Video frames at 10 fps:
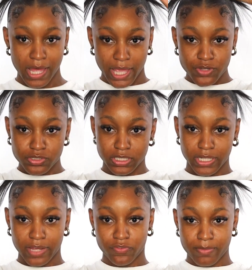I usually
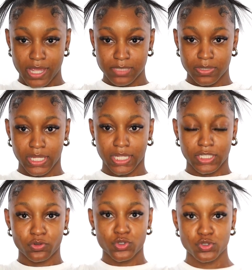like for mine to be like a
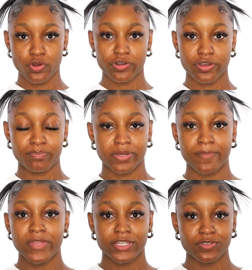little shorter,
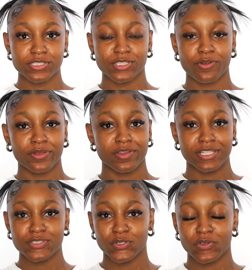but there's this girl on
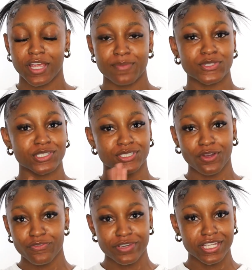Instagram, she's
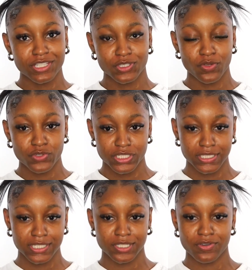so freaking cute. She
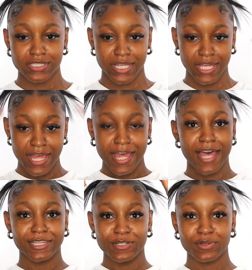does hers like
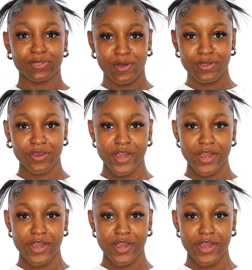a little longer.